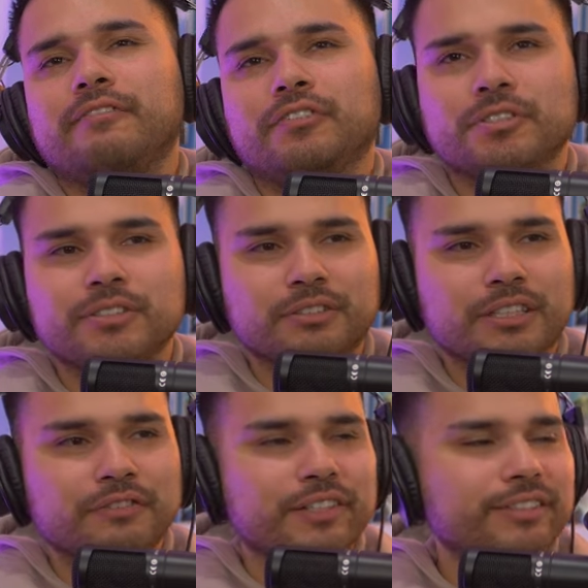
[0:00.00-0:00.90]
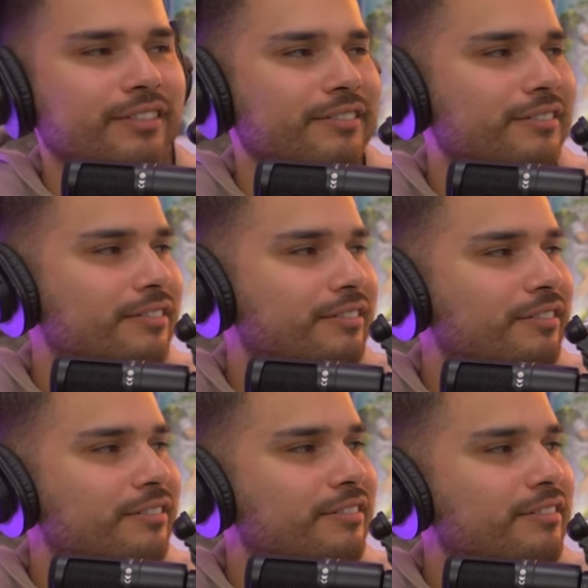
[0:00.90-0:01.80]
for sure. Safelite. Yeah.
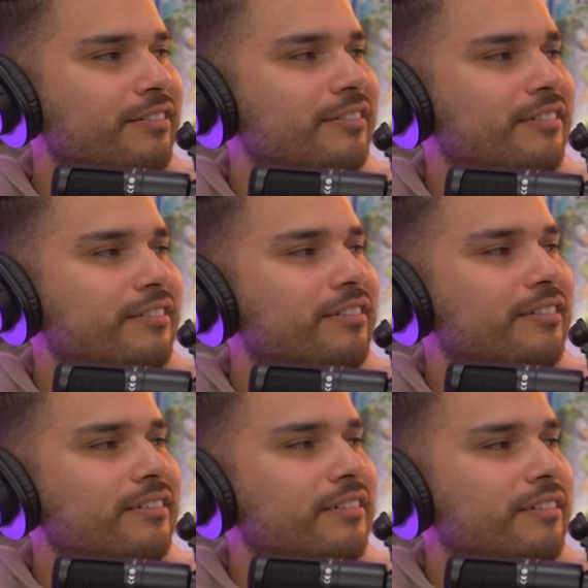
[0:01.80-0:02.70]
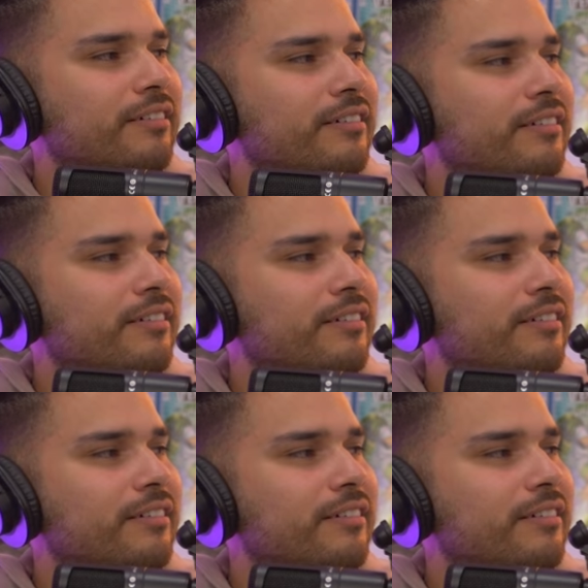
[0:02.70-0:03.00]
Down just